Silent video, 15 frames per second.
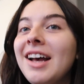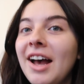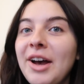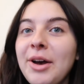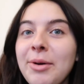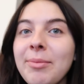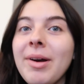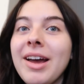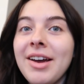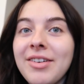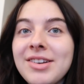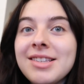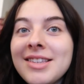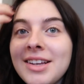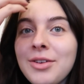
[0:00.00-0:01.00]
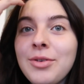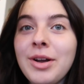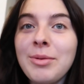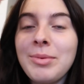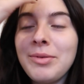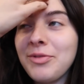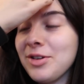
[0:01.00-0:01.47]
Um, my hair is
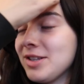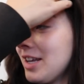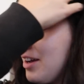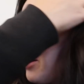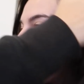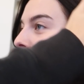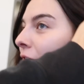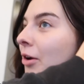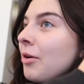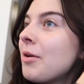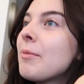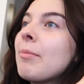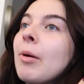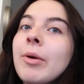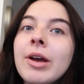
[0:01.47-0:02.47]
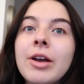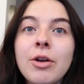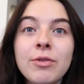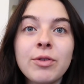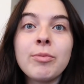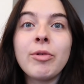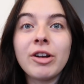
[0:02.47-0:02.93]
incredibly frizzy, I know. But we are
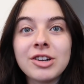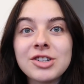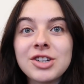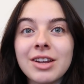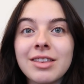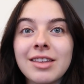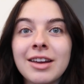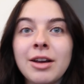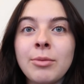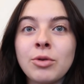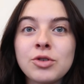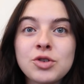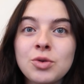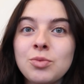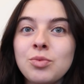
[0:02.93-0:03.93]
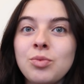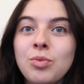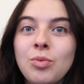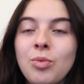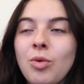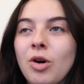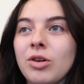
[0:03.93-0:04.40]
going for brunch, I think. I'm not sure
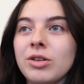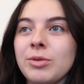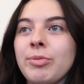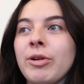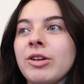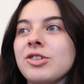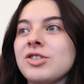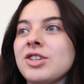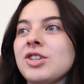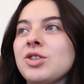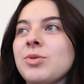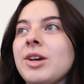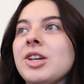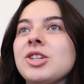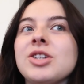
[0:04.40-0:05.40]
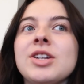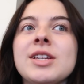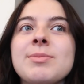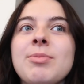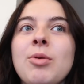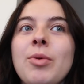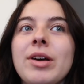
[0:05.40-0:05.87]
what the brunch situation
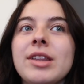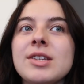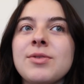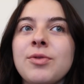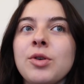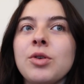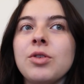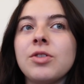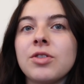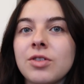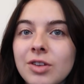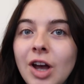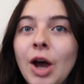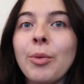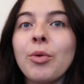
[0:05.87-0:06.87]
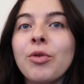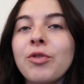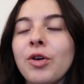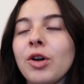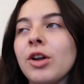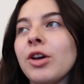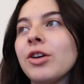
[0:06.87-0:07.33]
is, but where there's food, I will
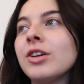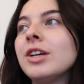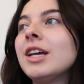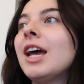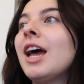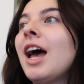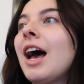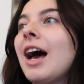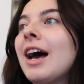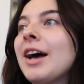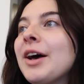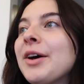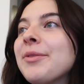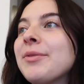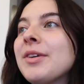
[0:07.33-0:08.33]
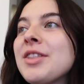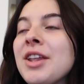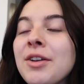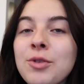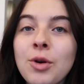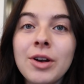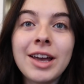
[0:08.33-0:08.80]
follow. Um, and then
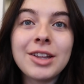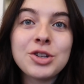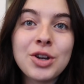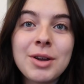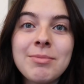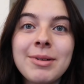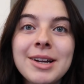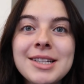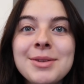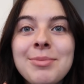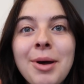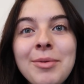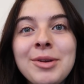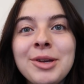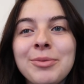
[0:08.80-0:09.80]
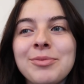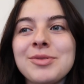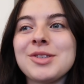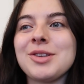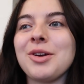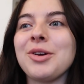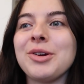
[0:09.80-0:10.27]
I've got to get the train back to Birmingham.
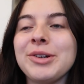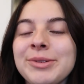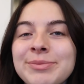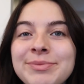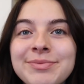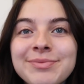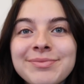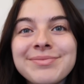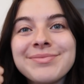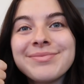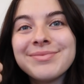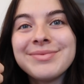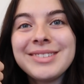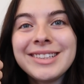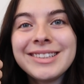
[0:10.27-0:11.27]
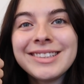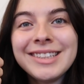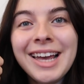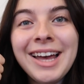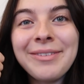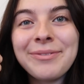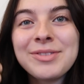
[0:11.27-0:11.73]
So
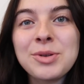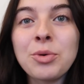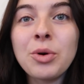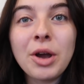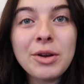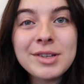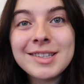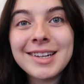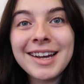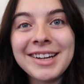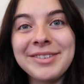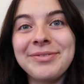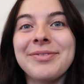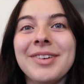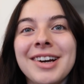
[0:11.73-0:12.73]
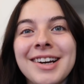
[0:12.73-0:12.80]
yeah, it's all go today.